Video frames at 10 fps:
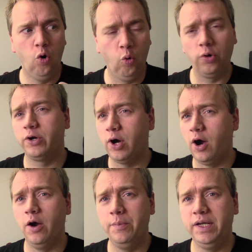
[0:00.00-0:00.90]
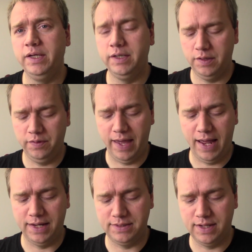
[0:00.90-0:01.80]
orc army
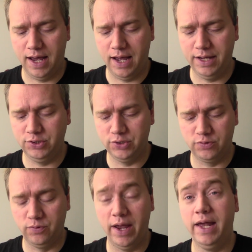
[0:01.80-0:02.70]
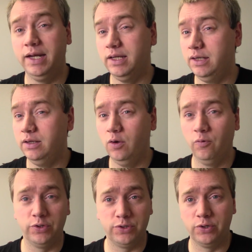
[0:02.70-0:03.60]
that I just ran in
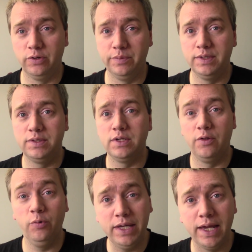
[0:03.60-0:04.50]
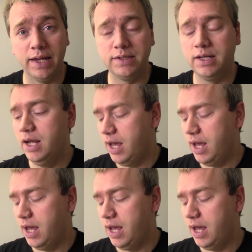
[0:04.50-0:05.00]
over a tournament on the weekend.